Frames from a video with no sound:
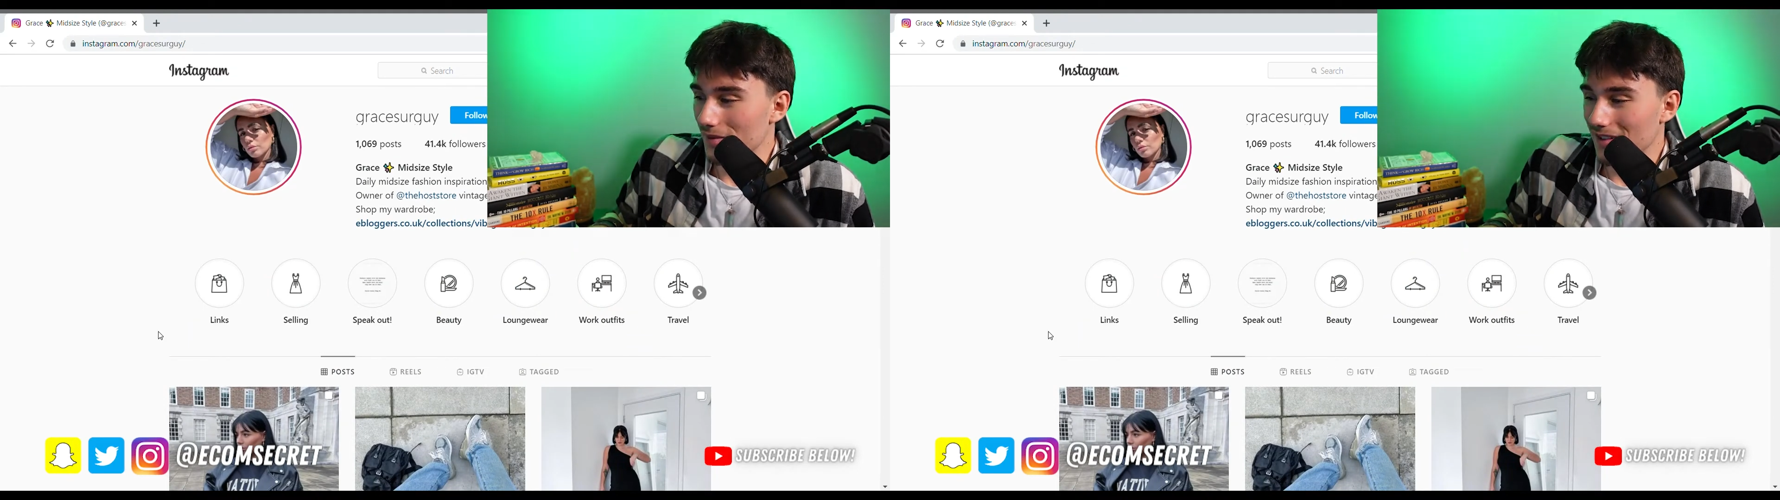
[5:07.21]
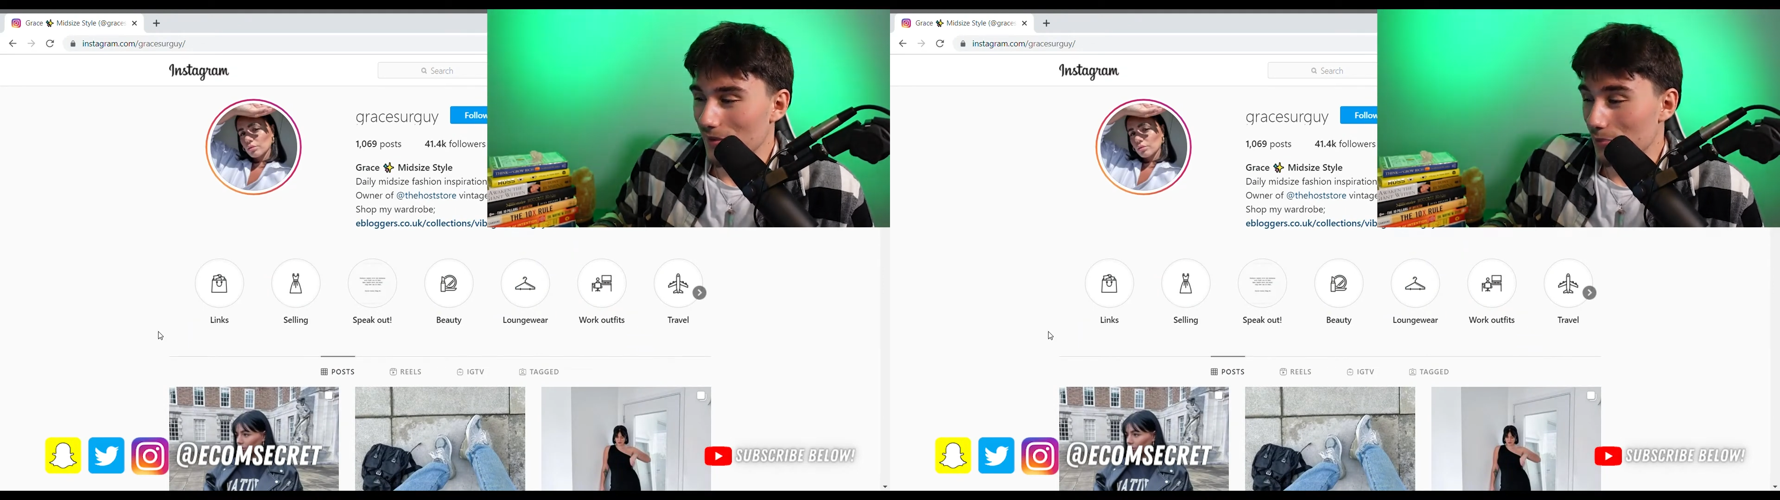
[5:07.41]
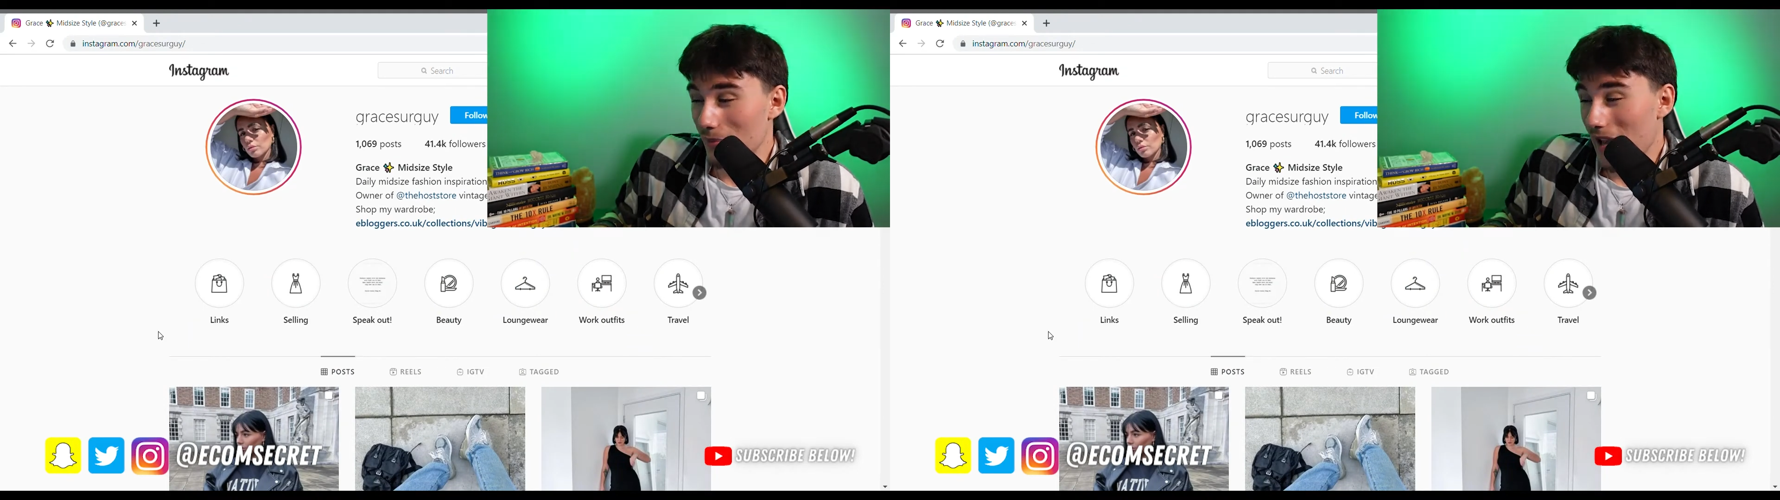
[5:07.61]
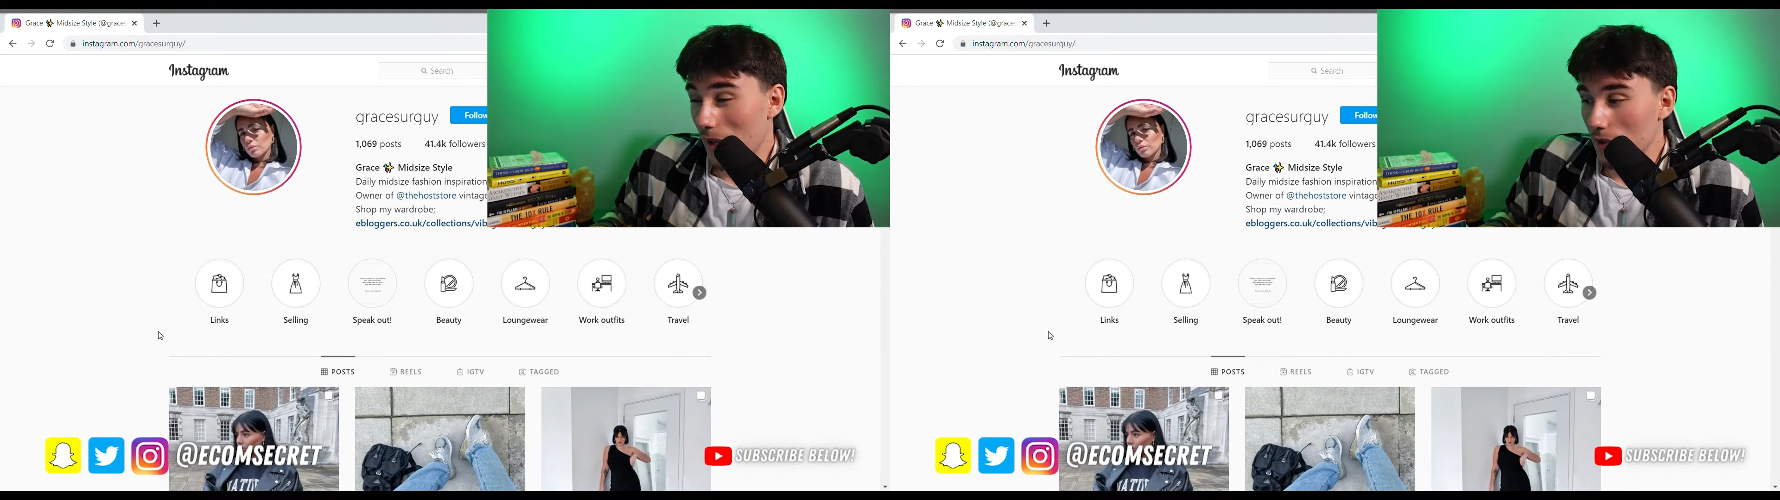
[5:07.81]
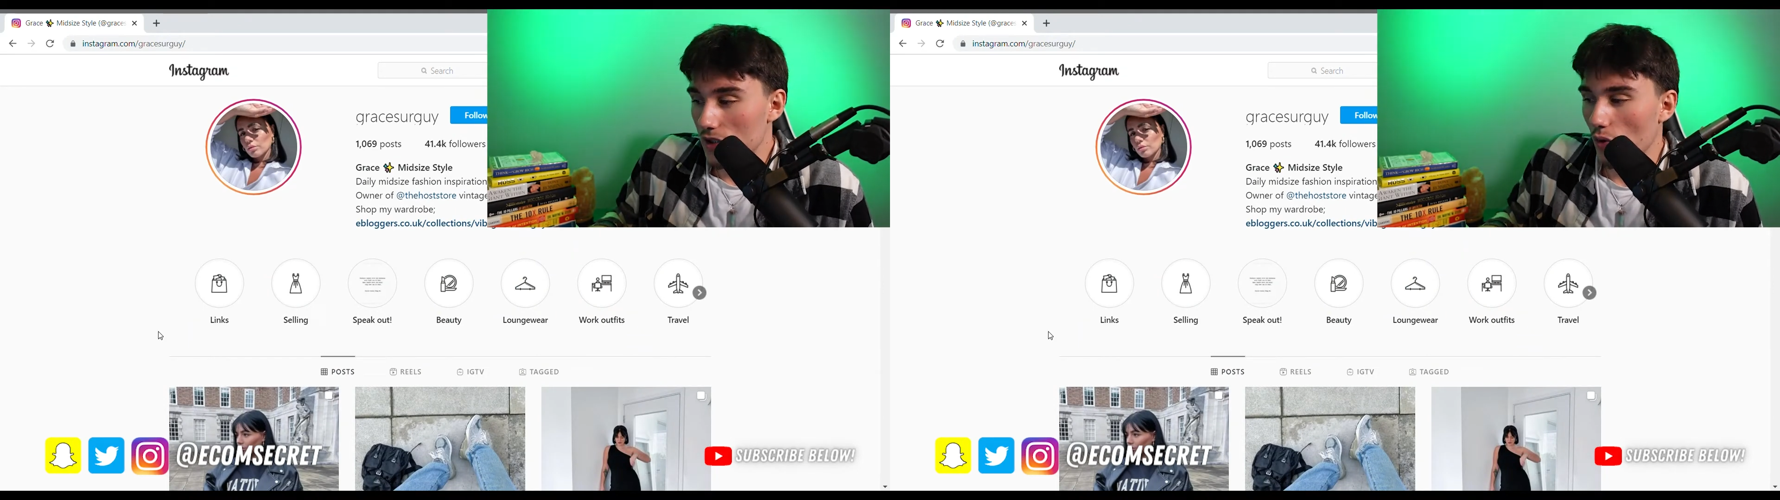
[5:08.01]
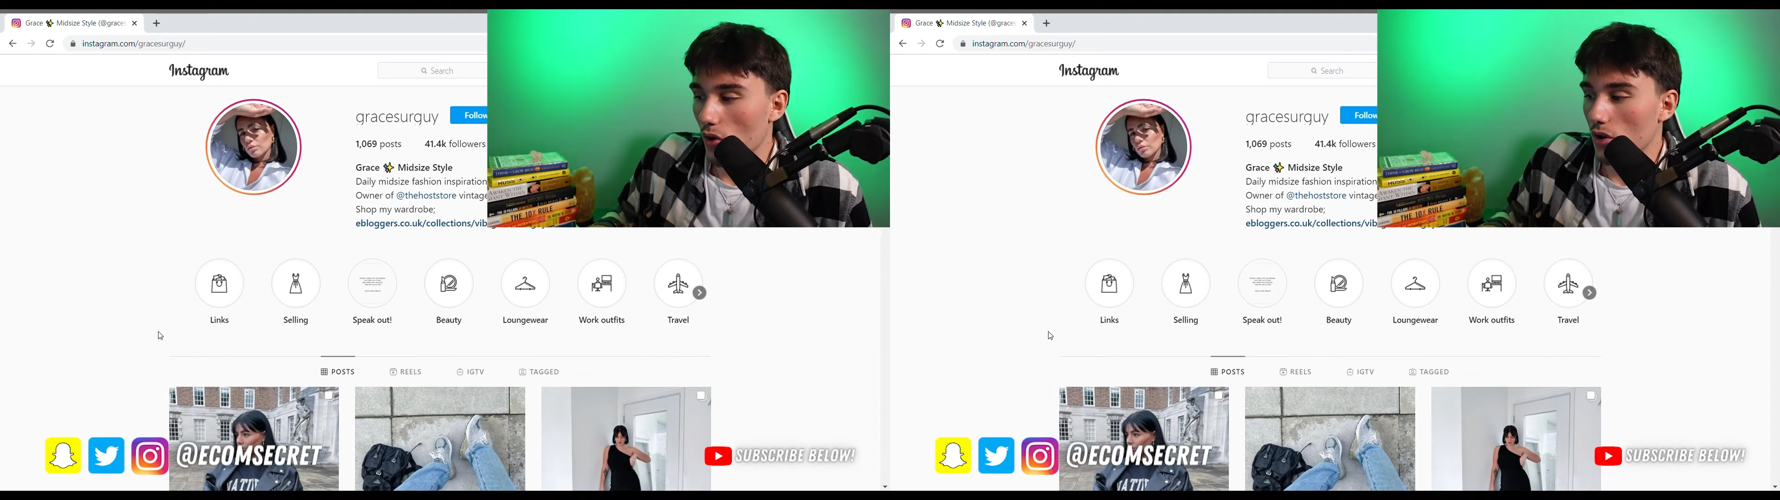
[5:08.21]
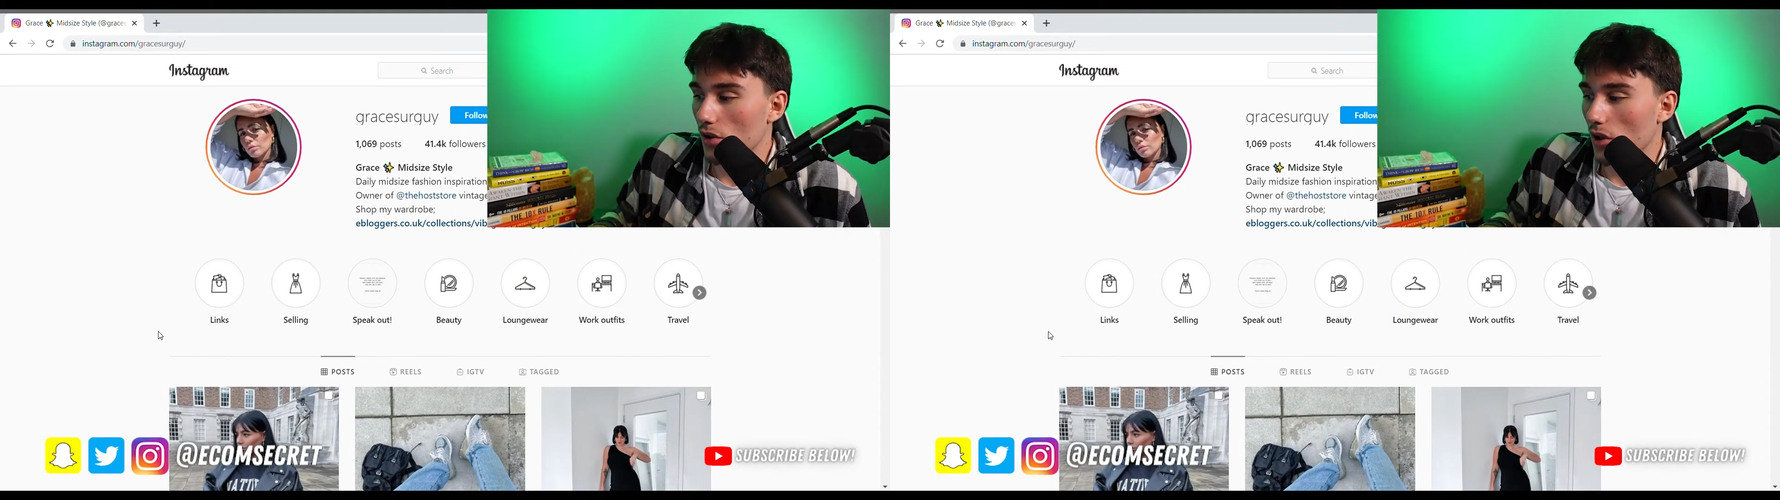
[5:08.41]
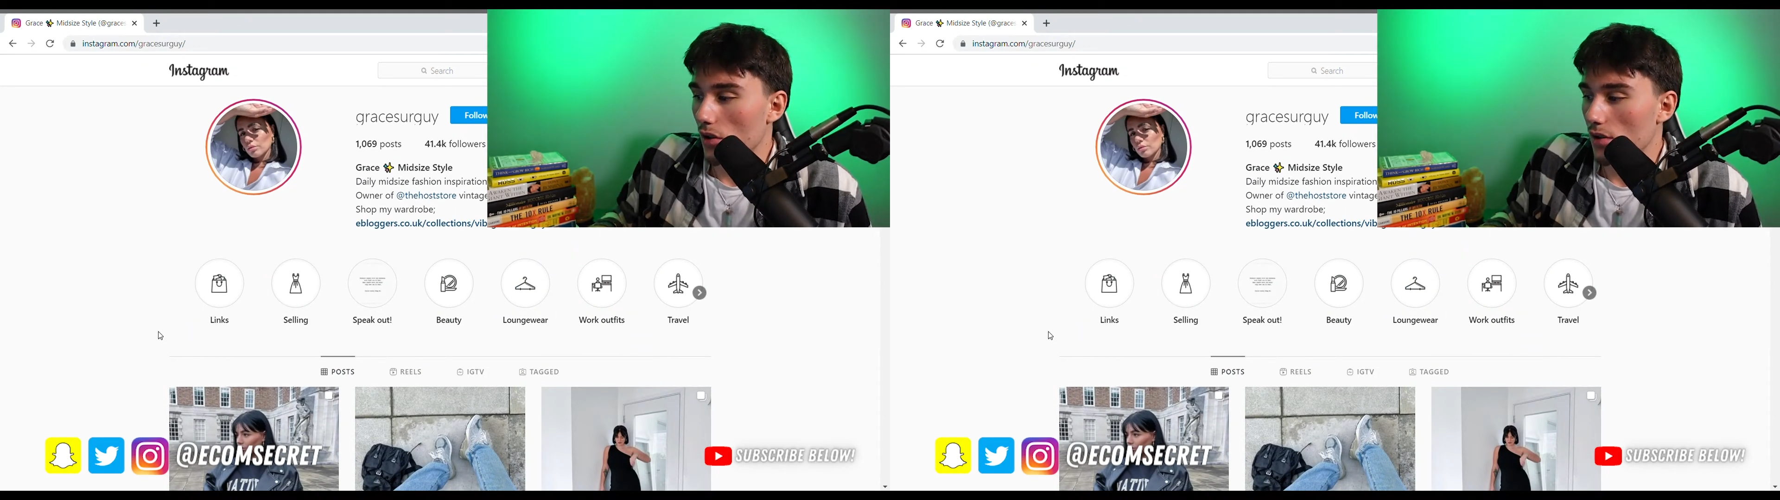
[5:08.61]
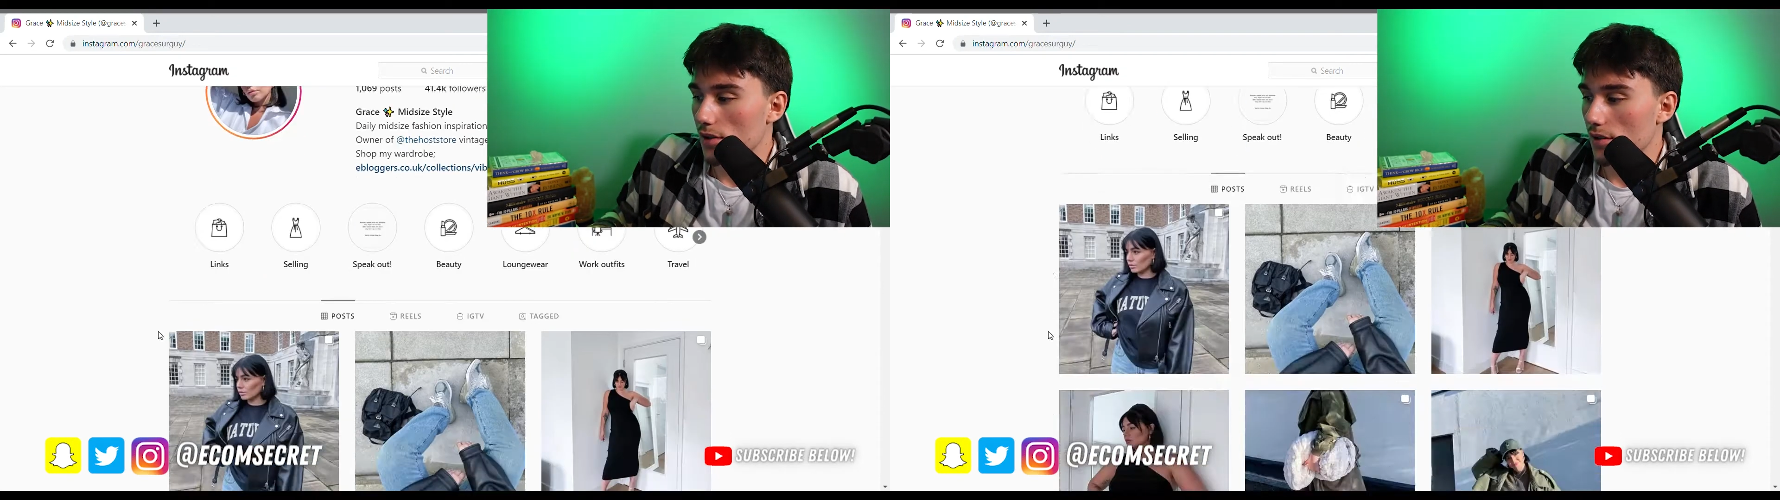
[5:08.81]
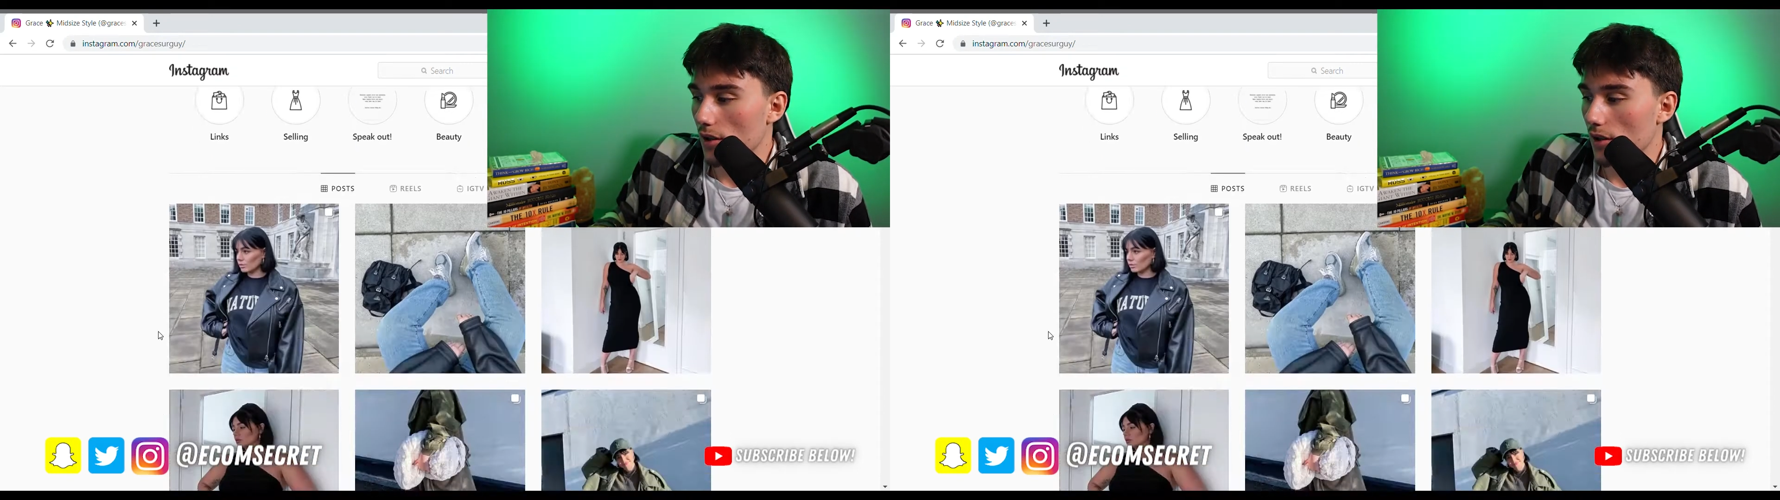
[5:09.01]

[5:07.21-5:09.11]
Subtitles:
you know, maybe $200.